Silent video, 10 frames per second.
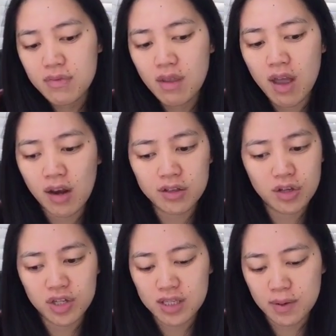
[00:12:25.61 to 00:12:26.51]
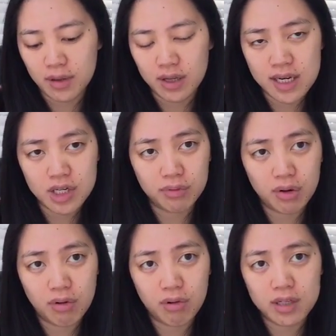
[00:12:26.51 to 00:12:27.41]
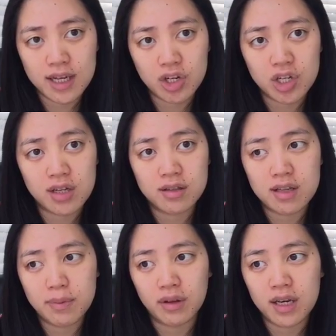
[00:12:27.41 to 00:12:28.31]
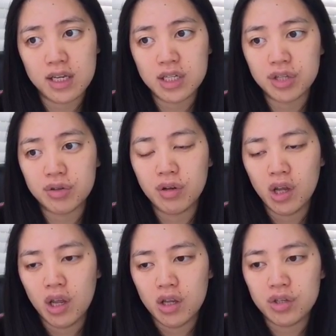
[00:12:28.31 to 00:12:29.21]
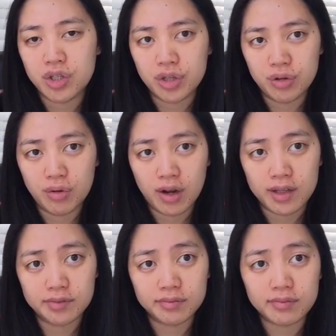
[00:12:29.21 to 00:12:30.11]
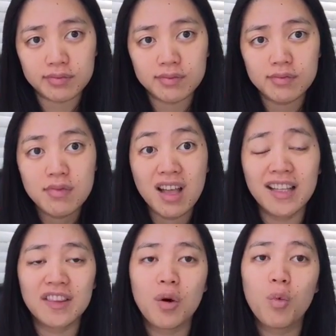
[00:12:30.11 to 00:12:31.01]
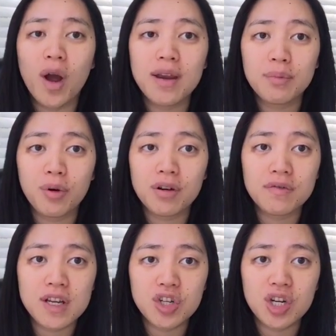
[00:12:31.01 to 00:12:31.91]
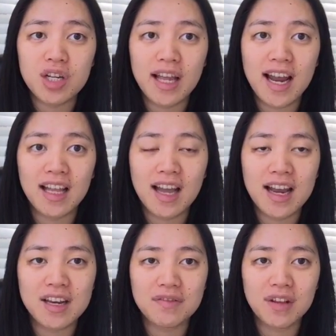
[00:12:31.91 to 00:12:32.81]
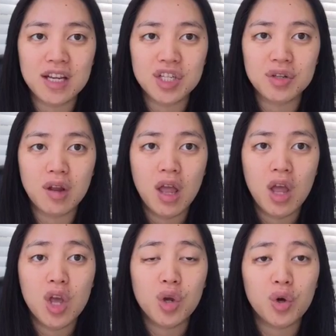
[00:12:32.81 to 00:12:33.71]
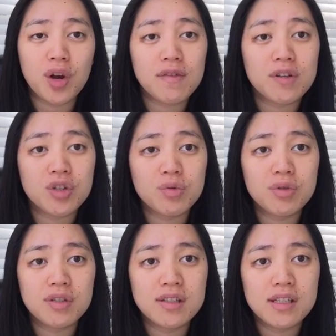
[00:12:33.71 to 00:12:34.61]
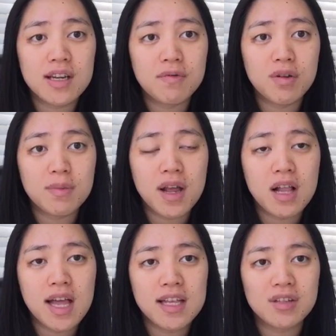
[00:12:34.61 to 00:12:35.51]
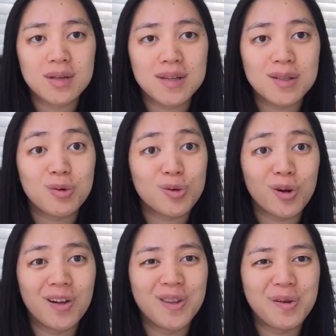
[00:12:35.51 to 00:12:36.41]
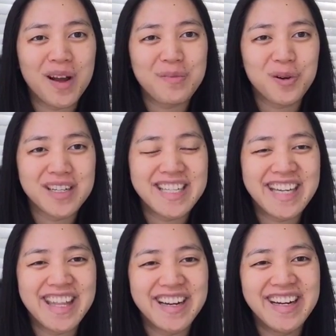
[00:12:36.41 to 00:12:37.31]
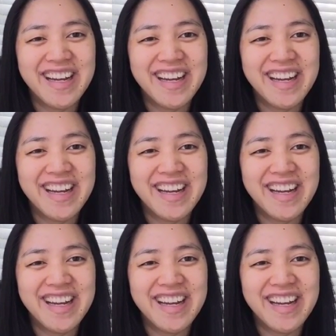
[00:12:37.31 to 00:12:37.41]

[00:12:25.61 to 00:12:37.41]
and also just the ability to record sessions, the ability to do like the whiteboard feature. Like I kind of like to create visuals and stuff with my clients, so sometimes we'll draw on the whiteboard together.